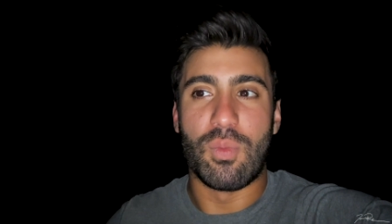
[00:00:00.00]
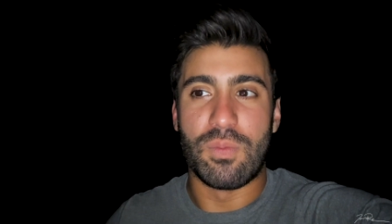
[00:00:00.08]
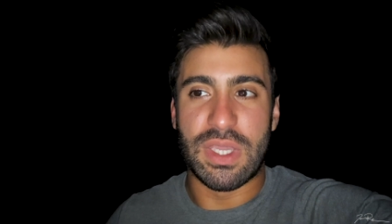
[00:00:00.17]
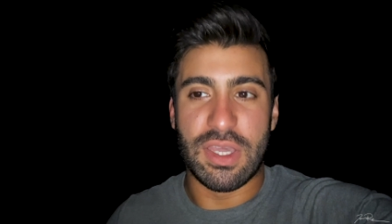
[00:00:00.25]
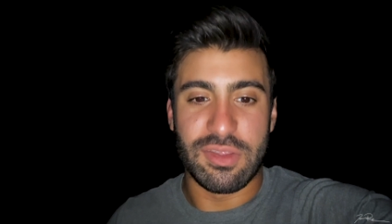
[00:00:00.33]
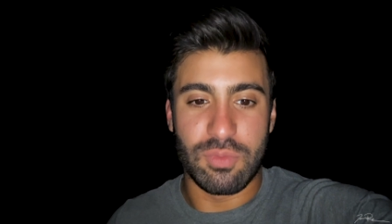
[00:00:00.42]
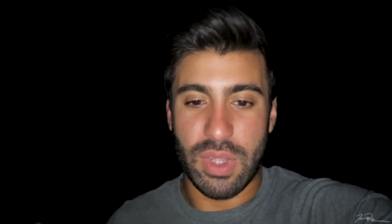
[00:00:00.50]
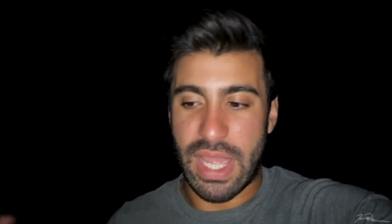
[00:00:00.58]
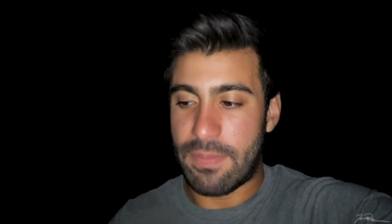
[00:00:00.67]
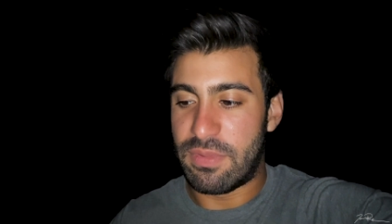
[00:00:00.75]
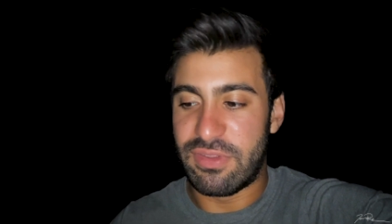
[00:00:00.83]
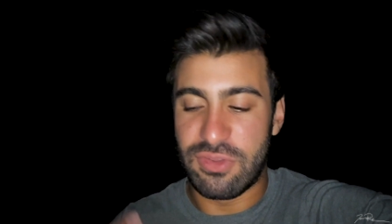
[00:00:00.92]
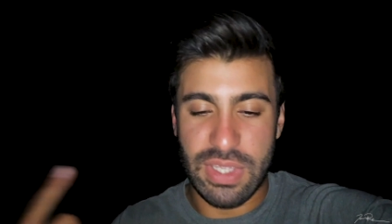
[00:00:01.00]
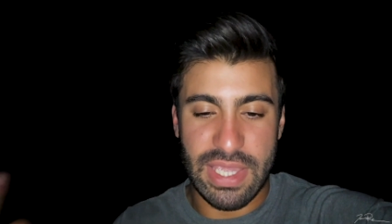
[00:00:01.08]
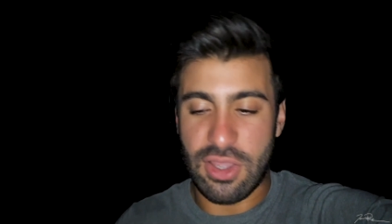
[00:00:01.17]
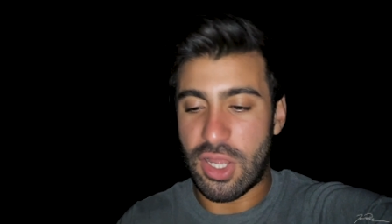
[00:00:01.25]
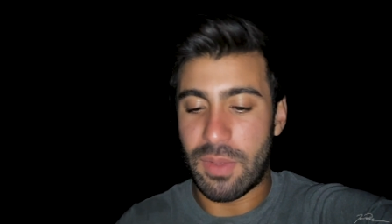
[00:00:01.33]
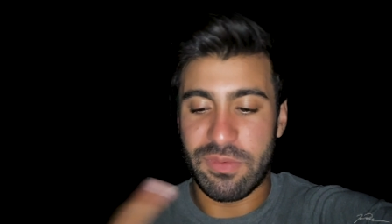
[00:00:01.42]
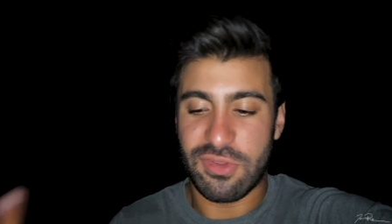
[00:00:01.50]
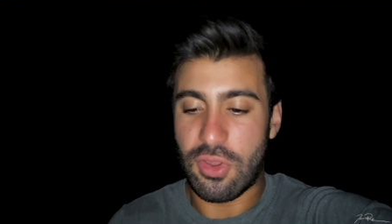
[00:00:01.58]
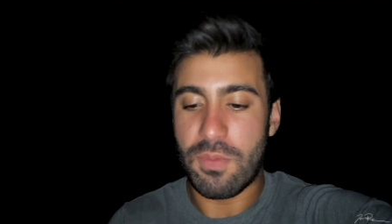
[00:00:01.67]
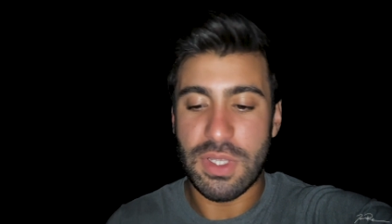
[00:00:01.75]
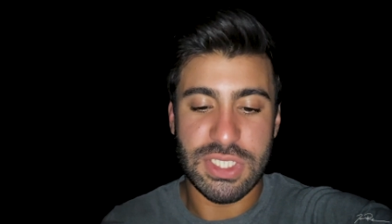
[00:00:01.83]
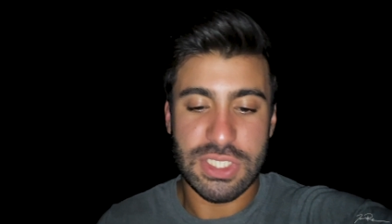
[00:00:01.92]
because what happens is you get caught up
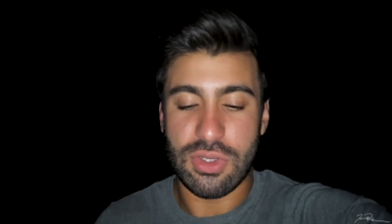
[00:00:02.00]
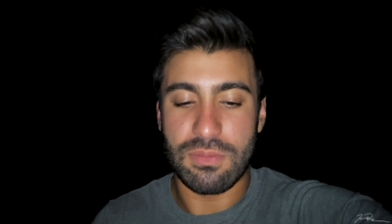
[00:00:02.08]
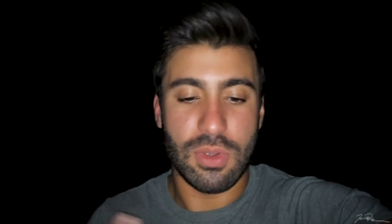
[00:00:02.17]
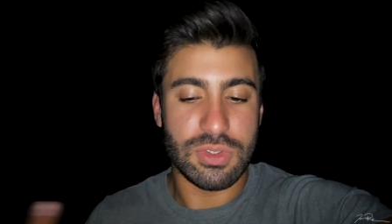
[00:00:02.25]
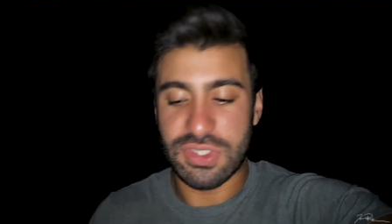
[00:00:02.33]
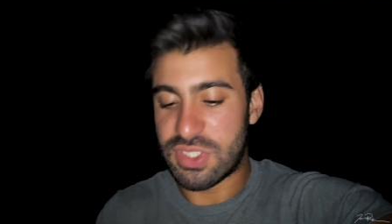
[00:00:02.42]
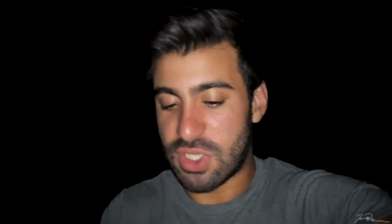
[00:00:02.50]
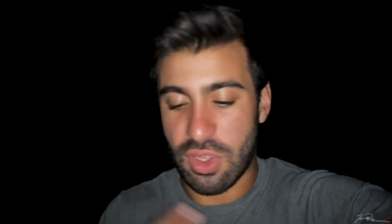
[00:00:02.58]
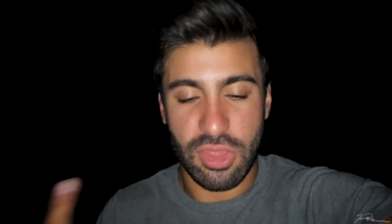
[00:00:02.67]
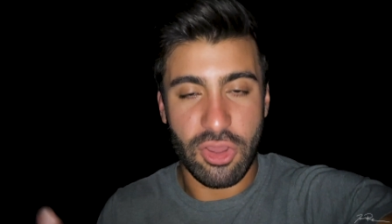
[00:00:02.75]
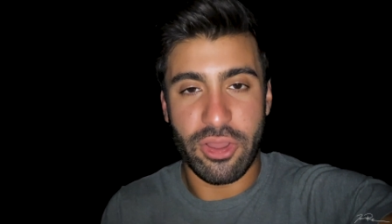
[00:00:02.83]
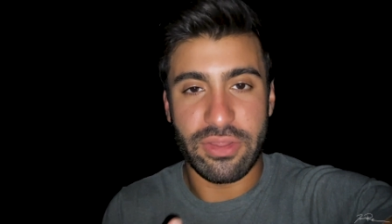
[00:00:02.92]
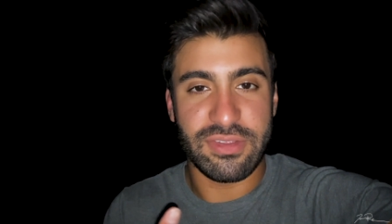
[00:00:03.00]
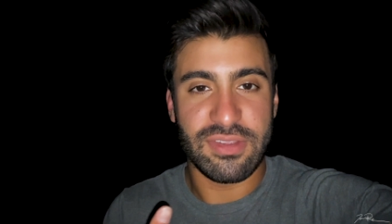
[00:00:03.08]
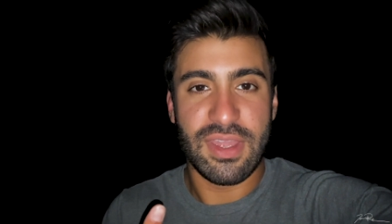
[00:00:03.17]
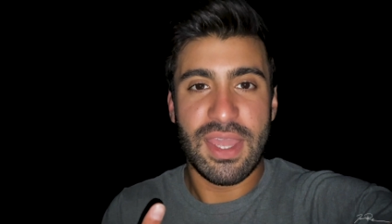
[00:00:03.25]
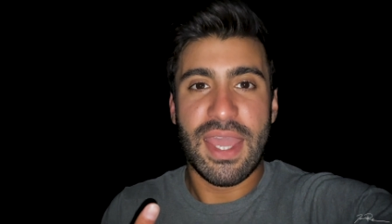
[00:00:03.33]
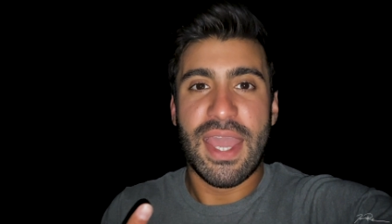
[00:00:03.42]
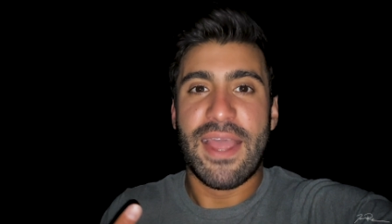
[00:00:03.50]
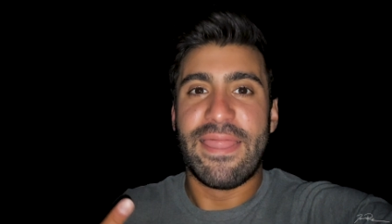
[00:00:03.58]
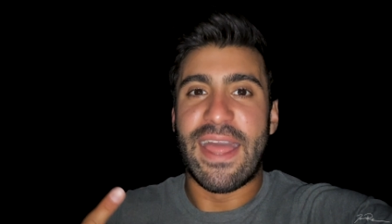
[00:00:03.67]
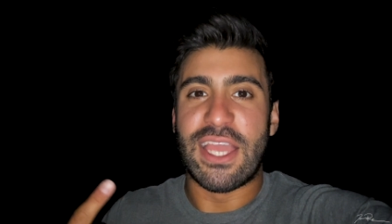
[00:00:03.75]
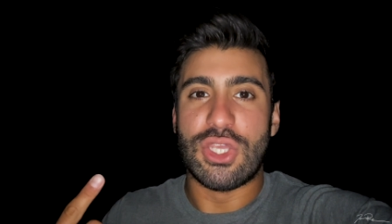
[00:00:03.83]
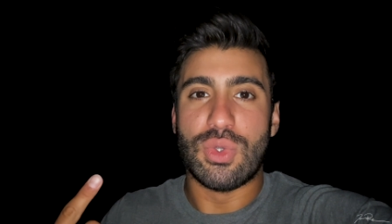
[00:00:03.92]
so much in your emotions and your thoughts
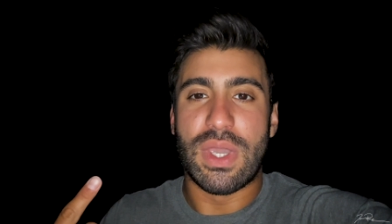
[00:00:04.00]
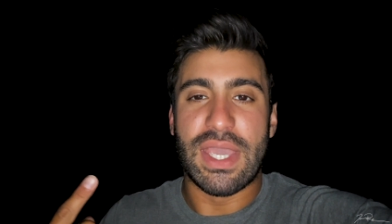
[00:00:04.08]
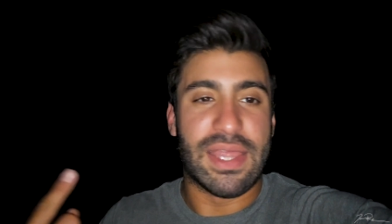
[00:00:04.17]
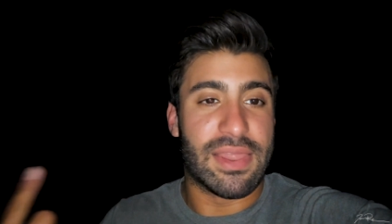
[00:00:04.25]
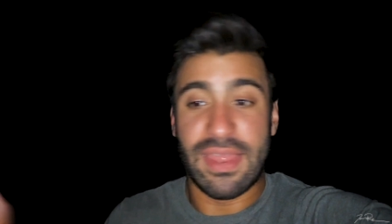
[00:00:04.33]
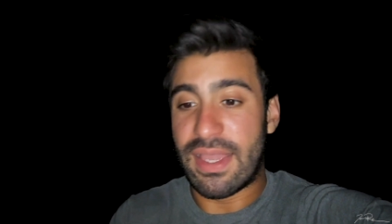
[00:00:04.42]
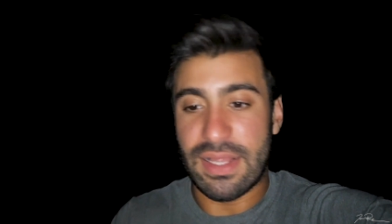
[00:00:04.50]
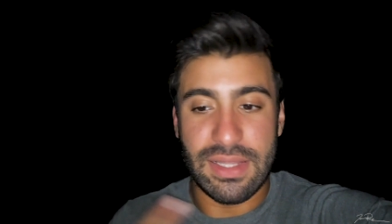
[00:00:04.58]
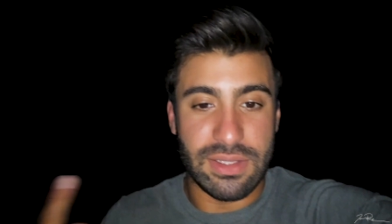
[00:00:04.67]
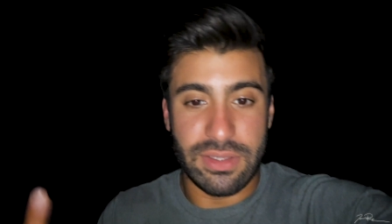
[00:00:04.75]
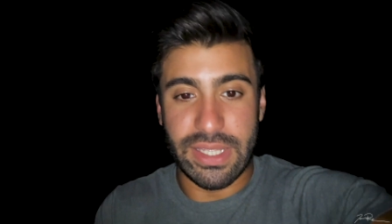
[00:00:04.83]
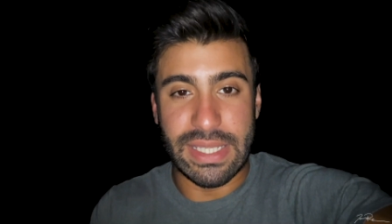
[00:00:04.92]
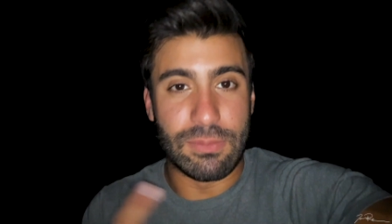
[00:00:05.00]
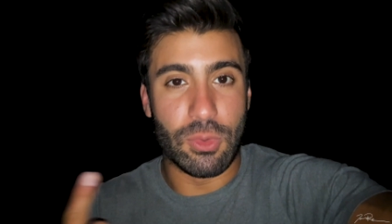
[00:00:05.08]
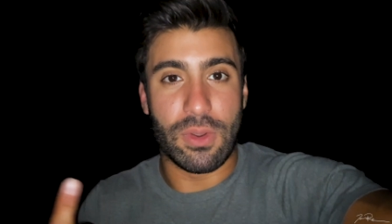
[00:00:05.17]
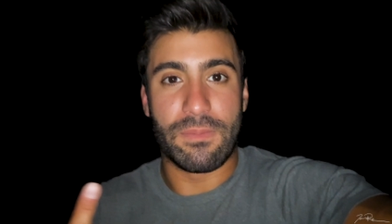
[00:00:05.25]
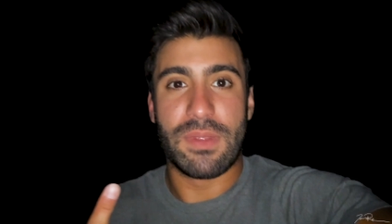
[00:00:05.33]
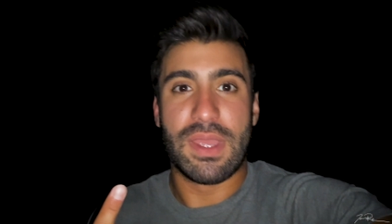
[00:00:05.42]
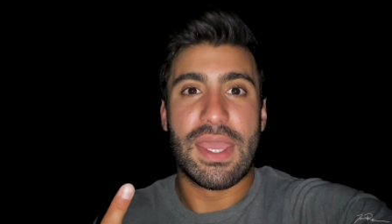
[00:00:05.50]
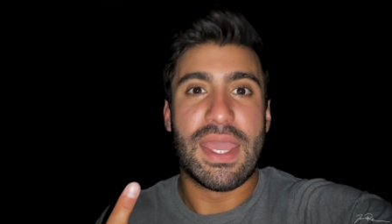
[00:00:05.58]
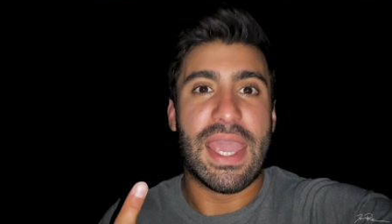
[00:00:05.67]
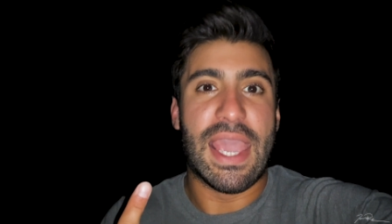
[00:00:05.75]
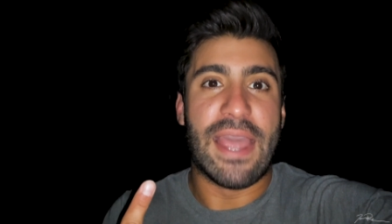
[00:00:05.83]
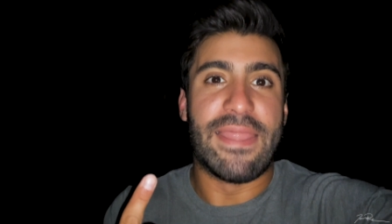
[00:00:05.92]
that you can't think clearly anymore,
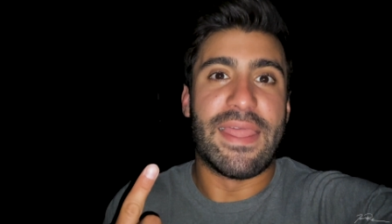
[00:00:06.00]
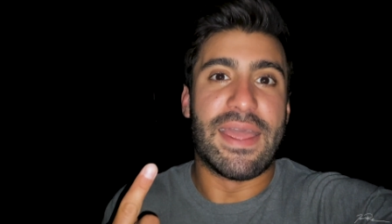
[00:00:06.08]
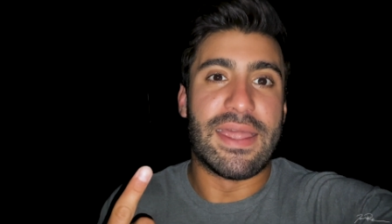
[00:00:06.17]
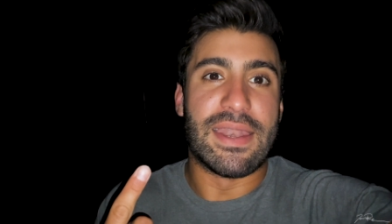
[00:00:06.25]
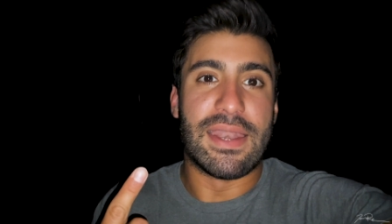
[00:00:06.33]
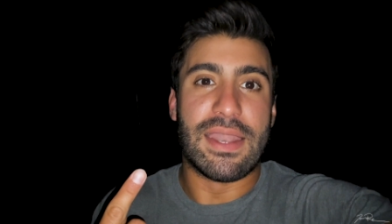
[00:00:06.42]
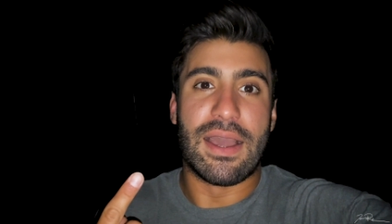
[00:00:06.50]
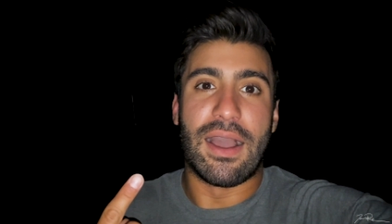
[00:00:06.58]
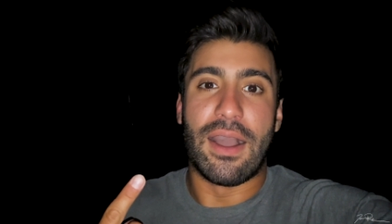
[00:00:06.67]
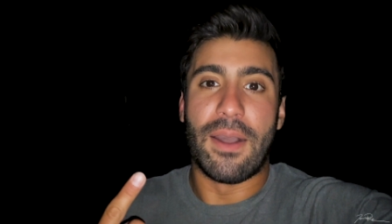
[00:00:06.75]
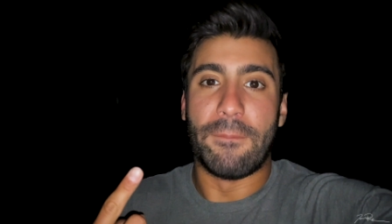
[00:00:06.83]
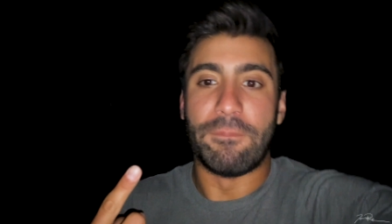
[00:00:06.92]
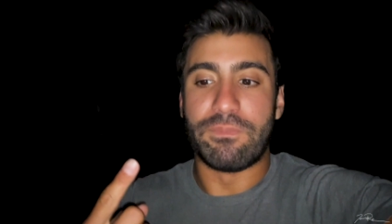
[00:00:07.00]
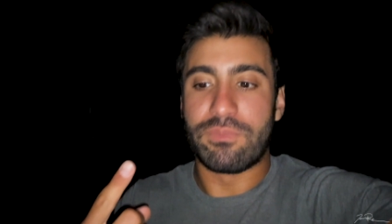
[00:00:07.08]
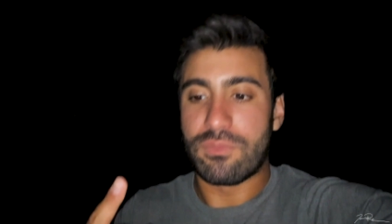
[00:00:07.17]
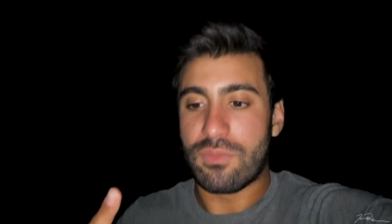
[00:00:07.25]
and then um,